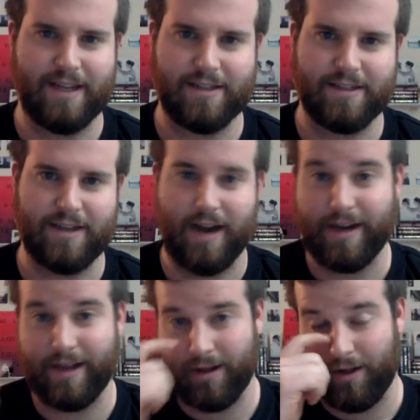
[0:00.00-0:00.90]
That's an
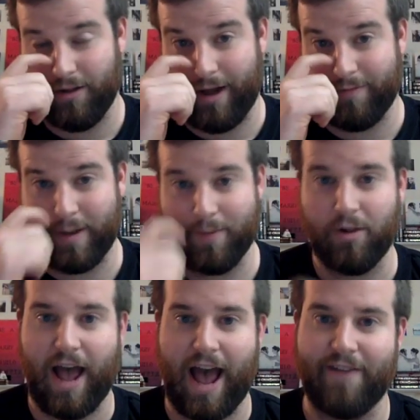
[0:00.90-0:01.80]
idea a lot of
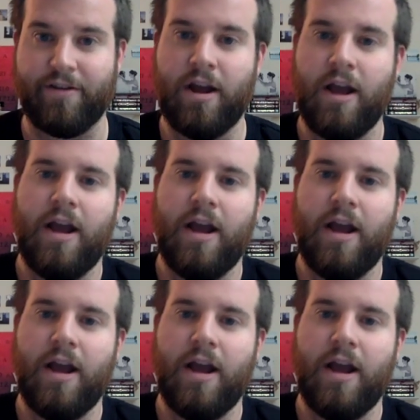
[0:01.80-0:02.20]
people have.